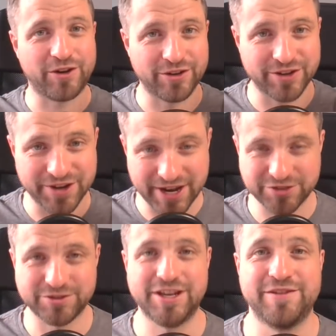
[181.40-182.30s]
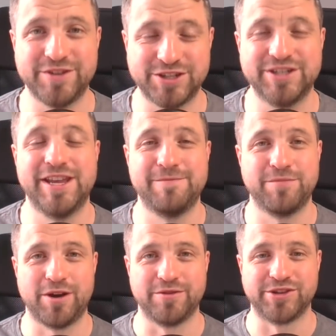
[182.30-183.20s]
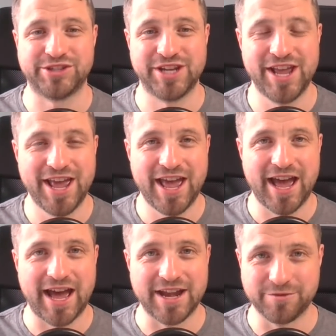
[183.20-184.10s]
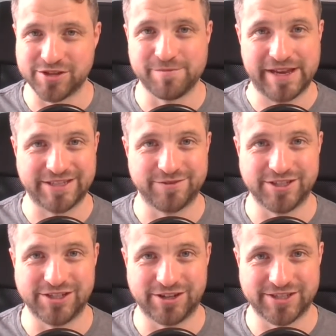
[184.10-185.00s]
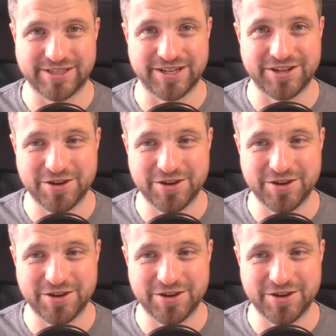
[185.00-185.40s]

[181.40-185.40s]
on national television in Polish and it was a massive disaster.